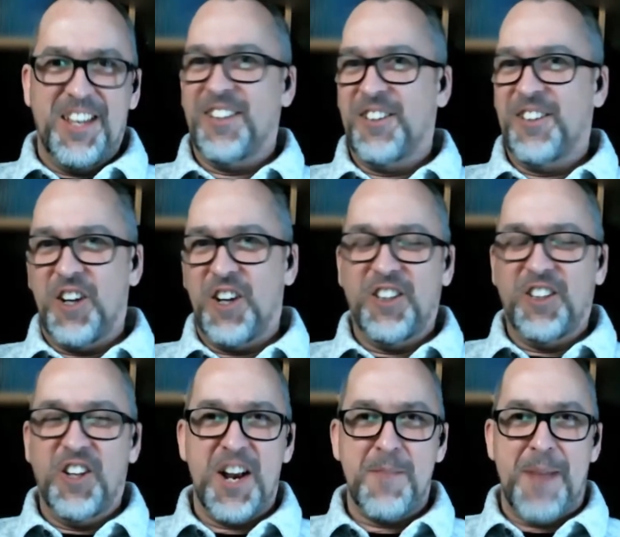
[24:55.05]

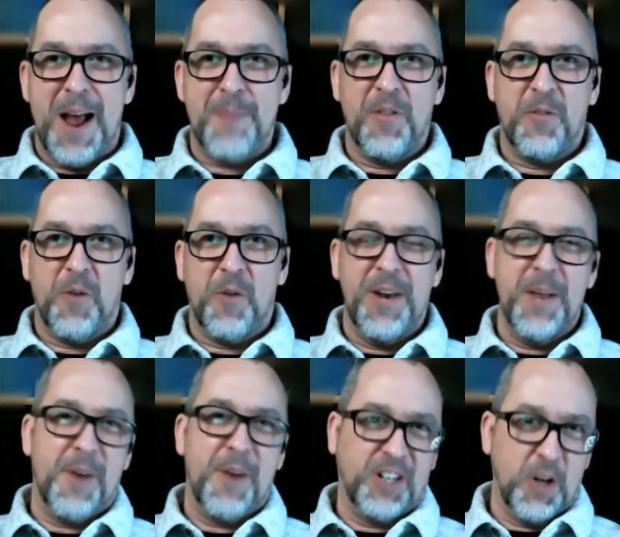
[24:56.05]
Look at a map of the Roman
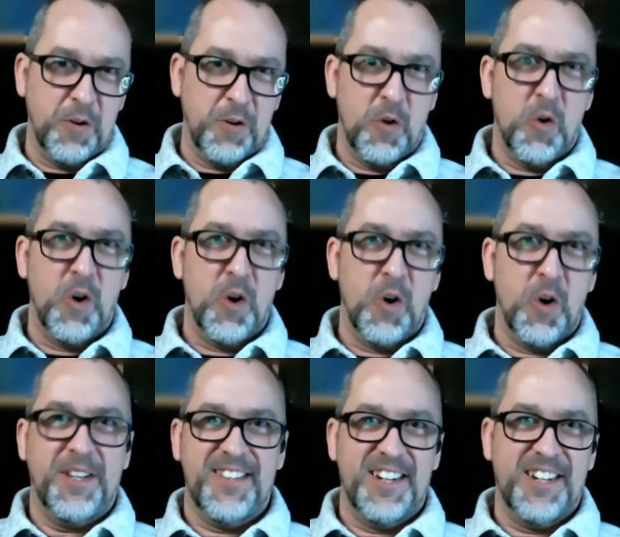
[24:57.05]
Empire. Go to
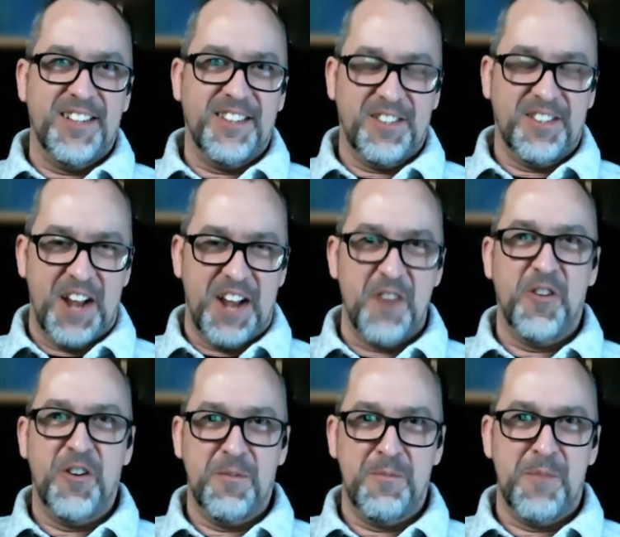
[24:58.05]
Orbis, the
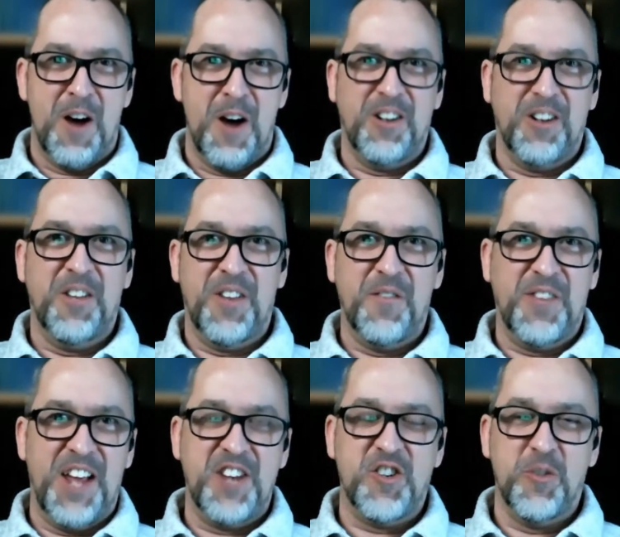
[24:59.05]
Stanford model of
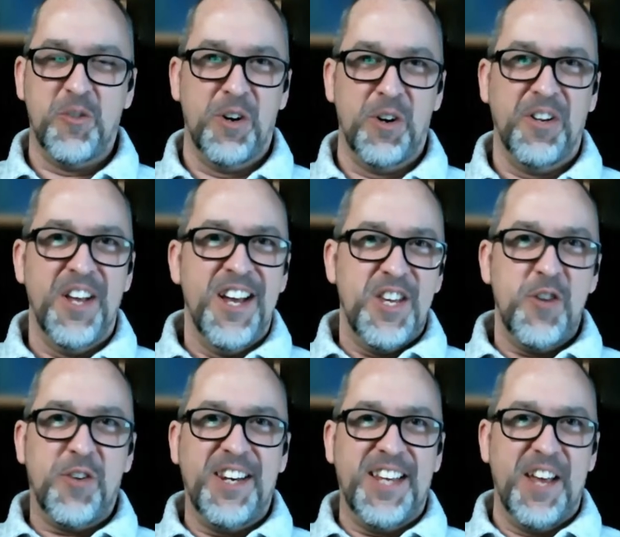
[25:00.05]
the ancient world.
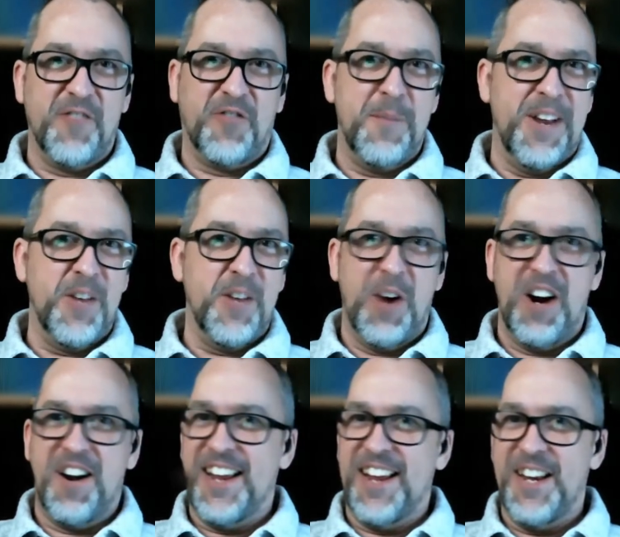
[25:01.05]
You can get from anywhere
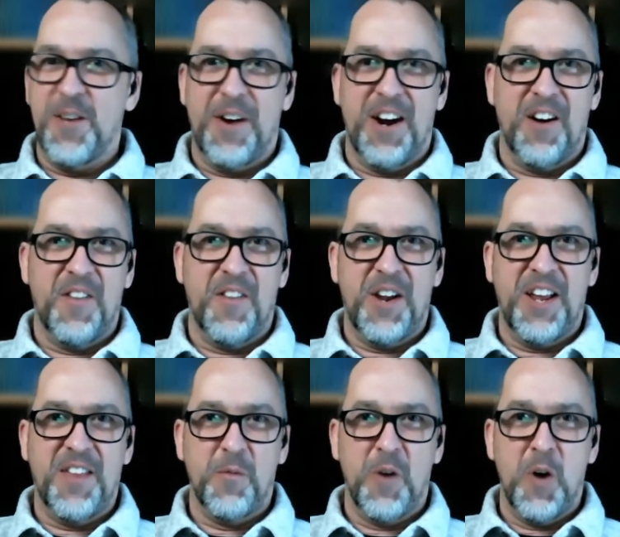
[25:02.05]
to anywhere
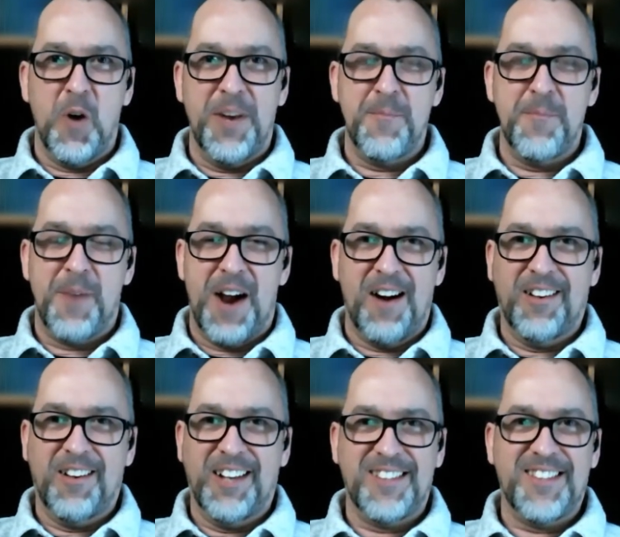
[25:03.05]
in the Roman Empire
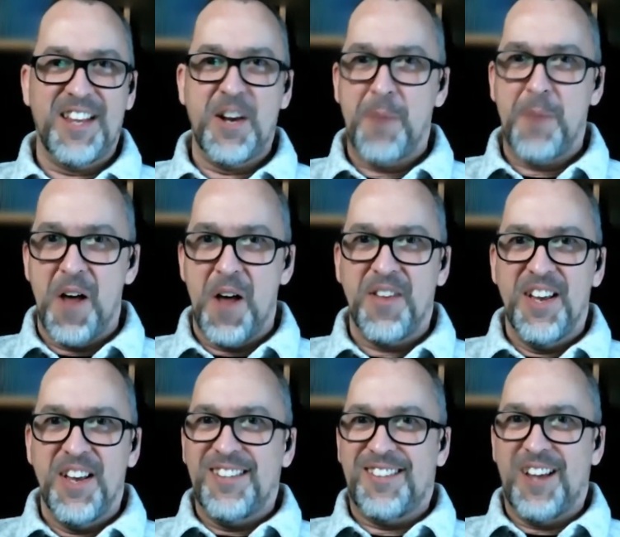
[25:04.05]
in less than a month.
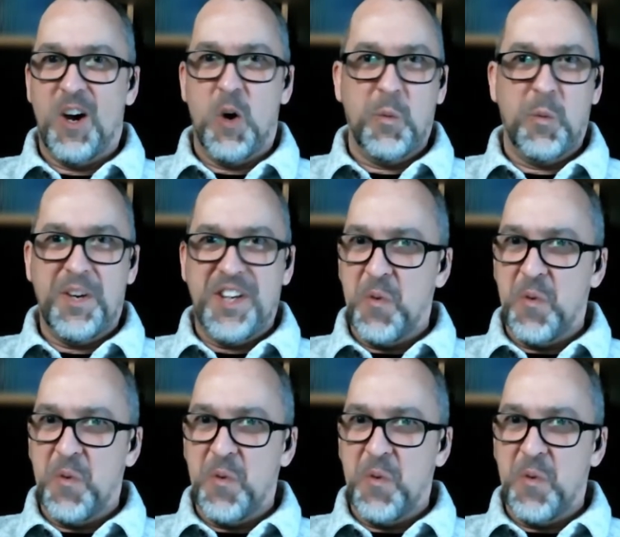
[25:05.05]
So we don't